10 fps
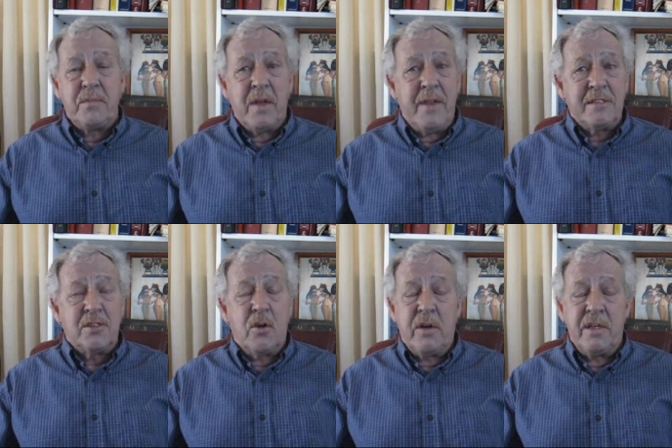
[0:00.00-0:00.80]
And that's
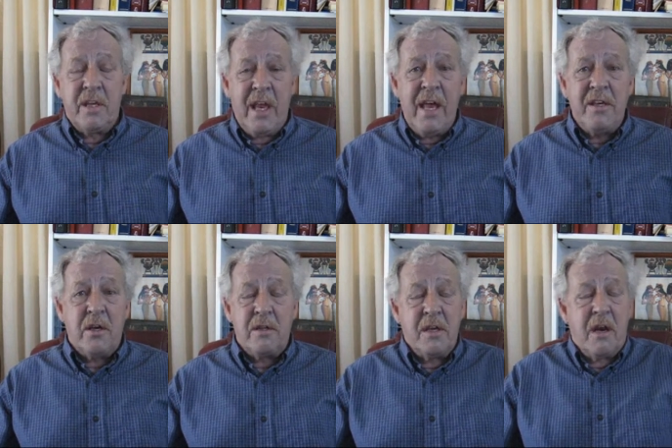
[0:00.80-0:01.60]
according to
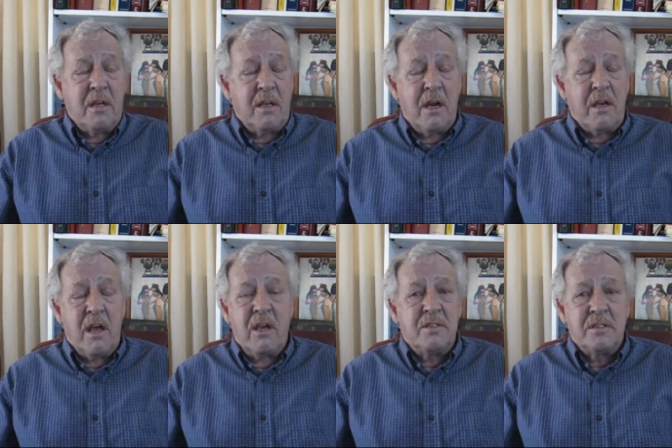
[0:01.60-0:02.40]
Layard, the
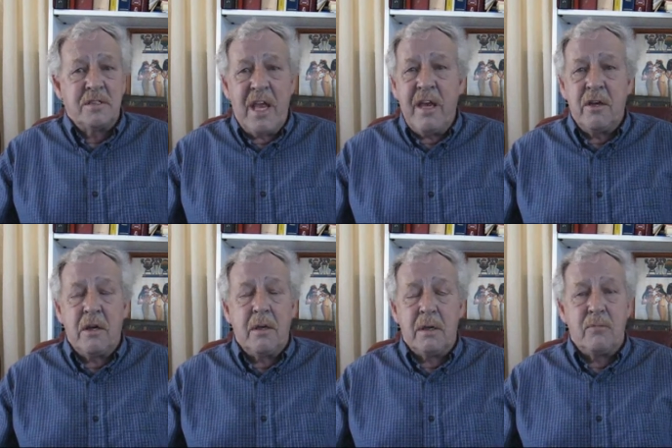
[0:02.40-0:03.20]
archaeologist
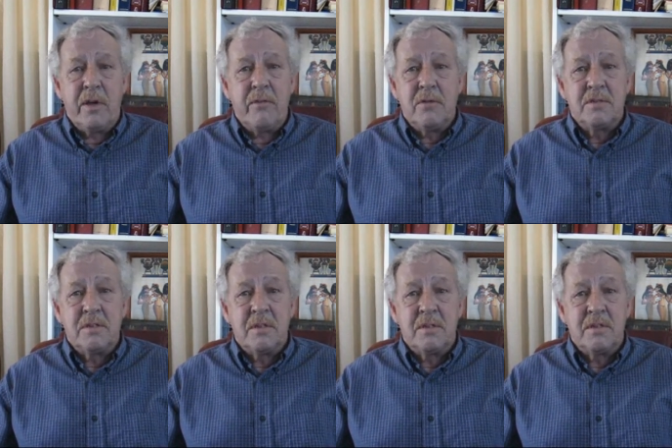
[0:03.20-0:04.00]
Layard, uh, when he was
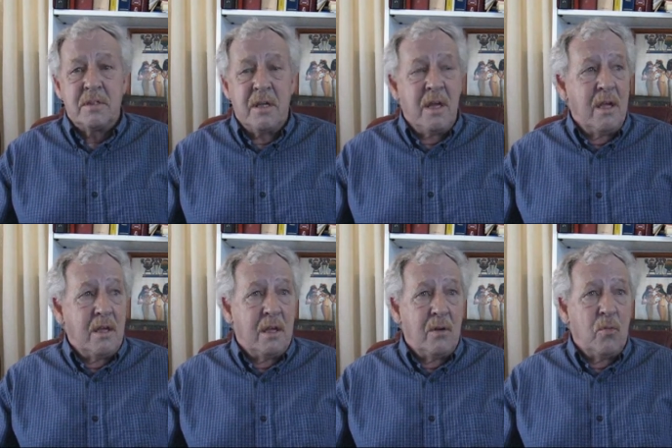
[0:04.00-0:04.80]
uh, just
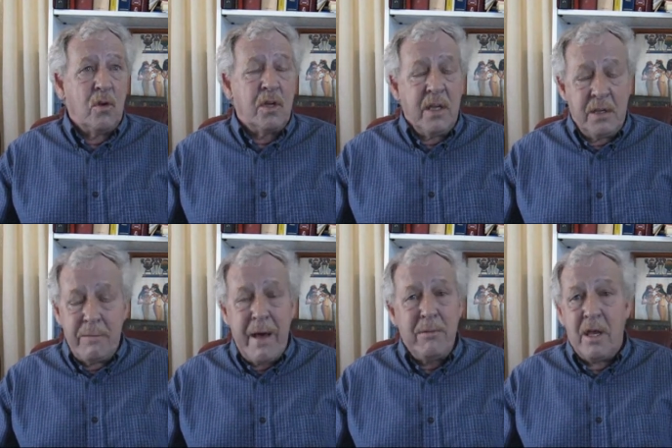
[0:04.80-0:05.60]
uh, working in
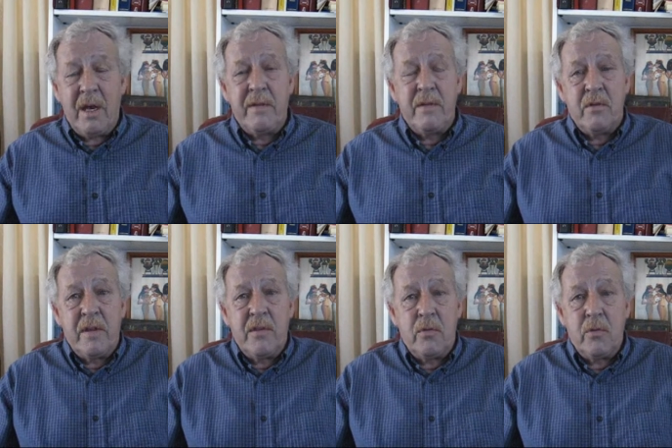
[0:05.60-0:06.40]
Babylon in the,
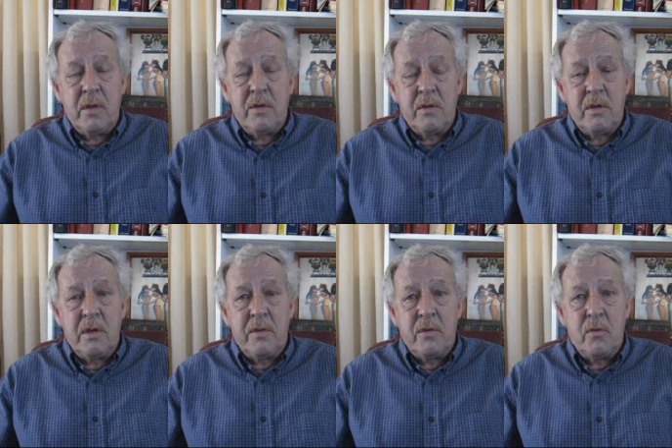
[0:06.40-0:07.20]
in the in the
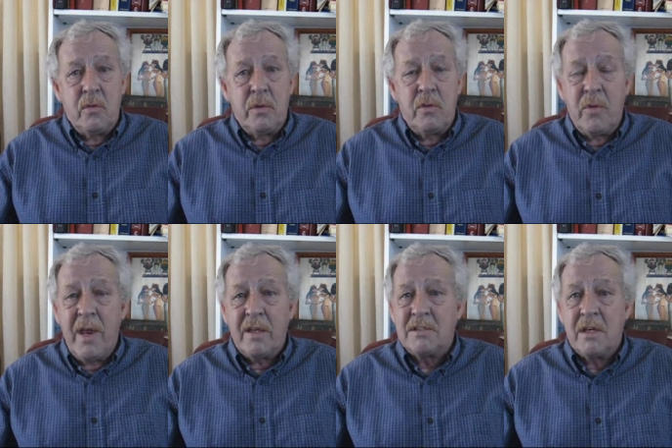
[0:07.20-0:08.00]
in the in the
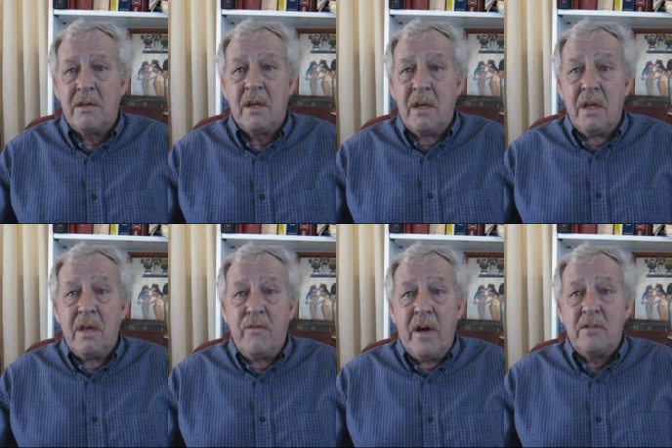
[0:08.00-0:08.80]
relics there,
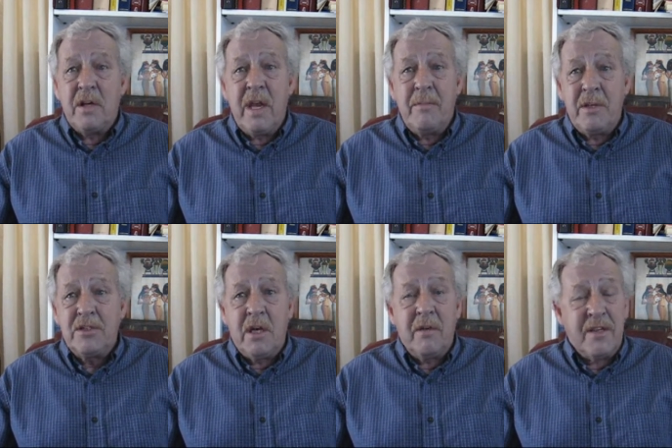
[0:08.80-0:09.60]
he found the name Ishtar.